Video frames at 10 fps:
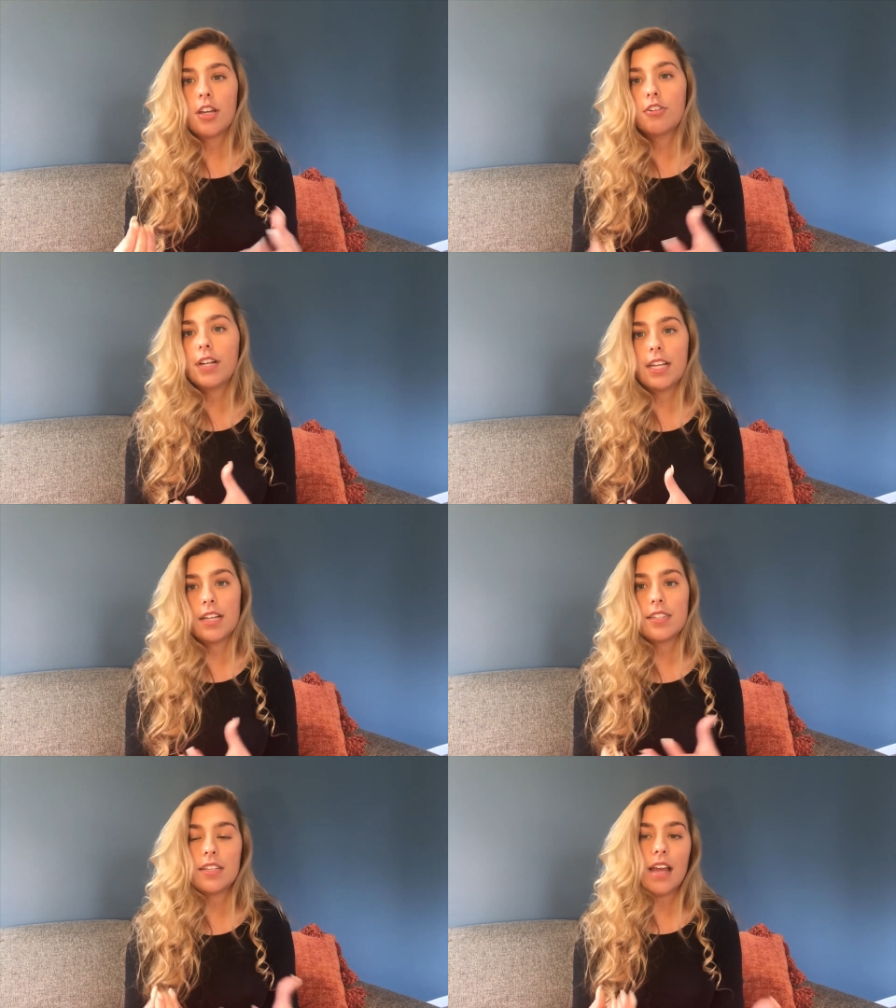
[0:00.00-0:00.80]

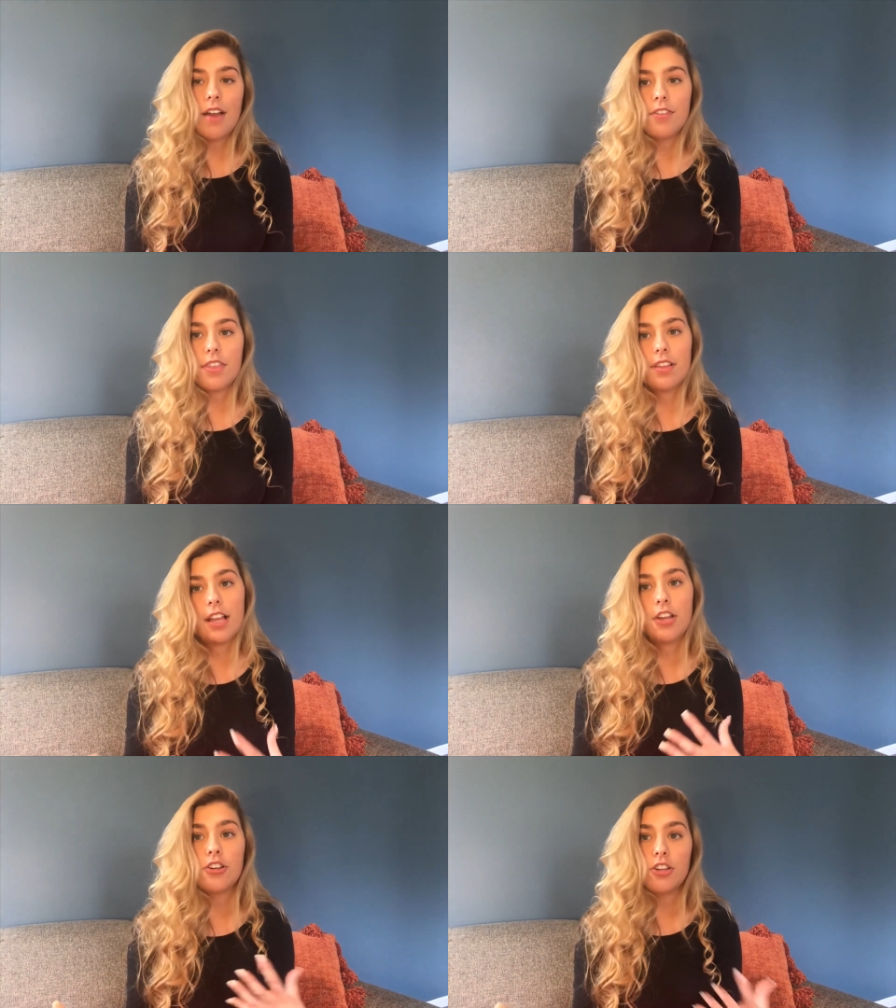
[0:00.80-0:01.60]
ingredients in everything
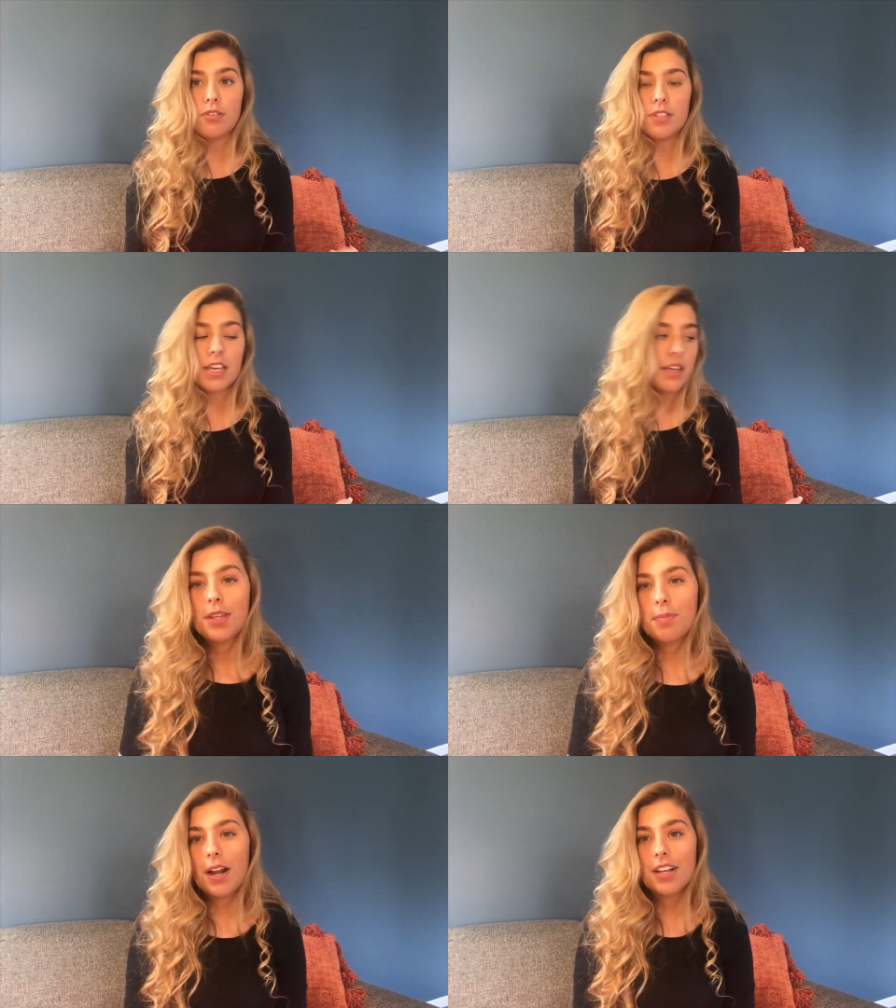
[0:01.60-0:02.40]
that you're using.
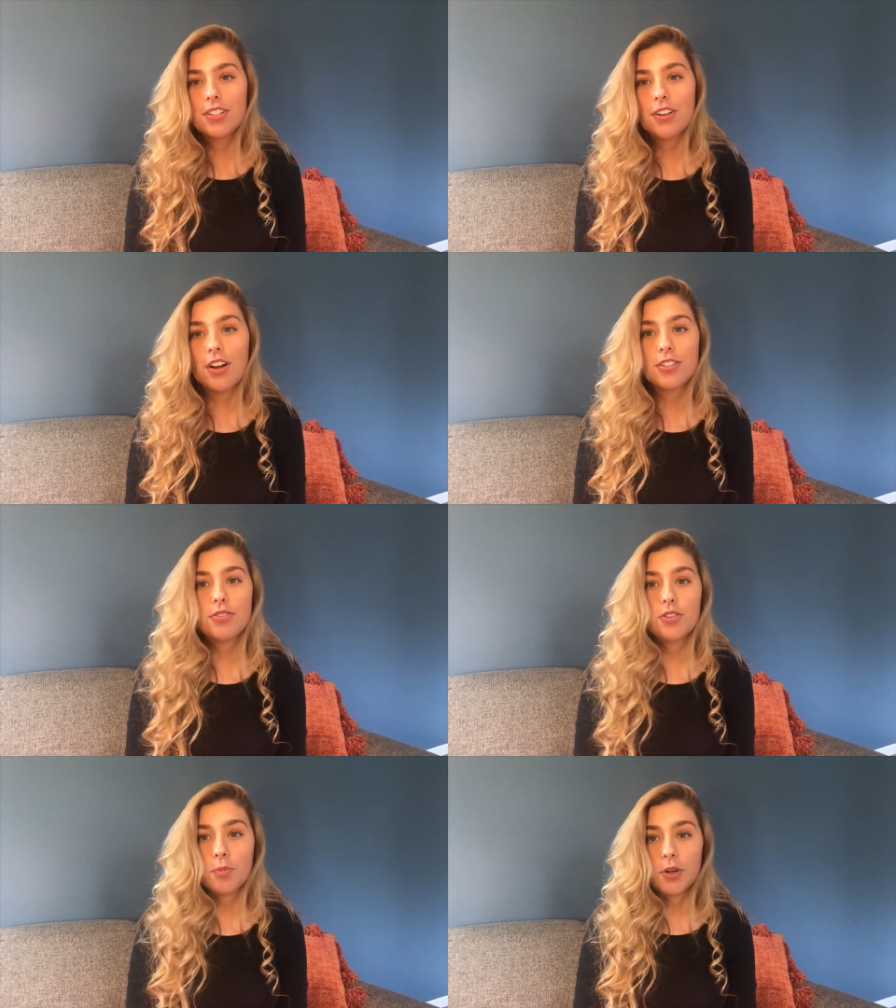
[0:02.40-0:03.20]
The products are
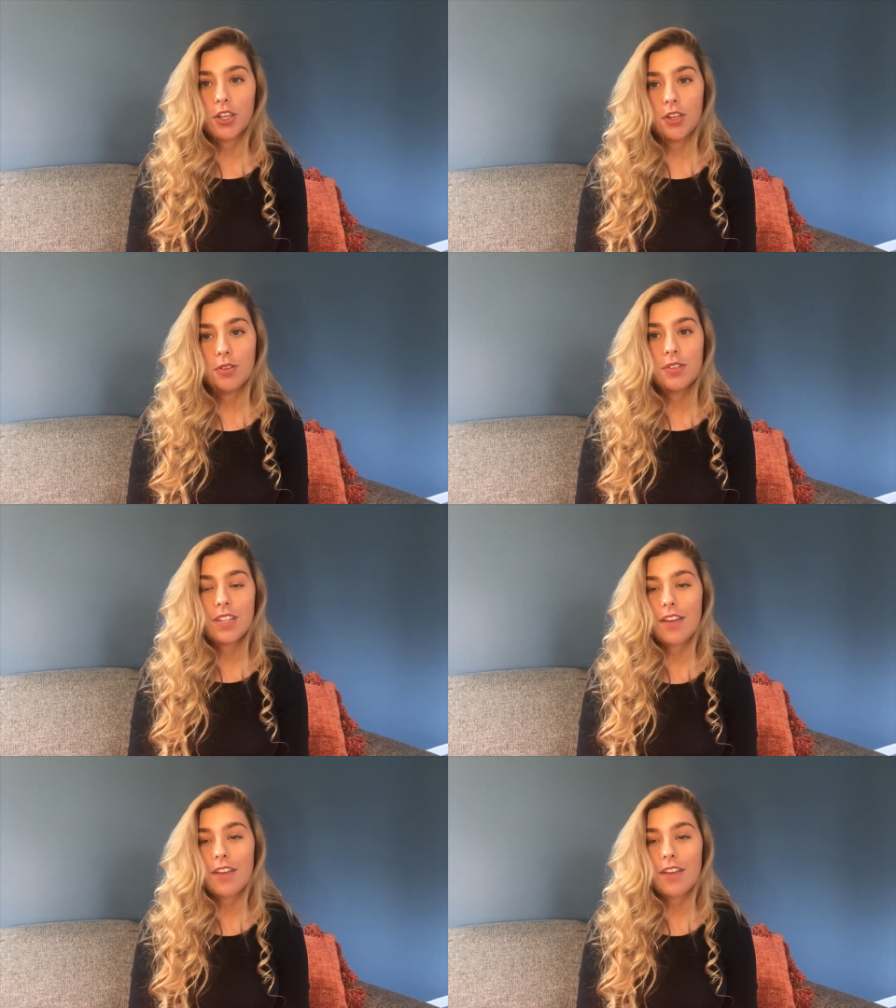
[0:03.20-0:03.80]
also super cute.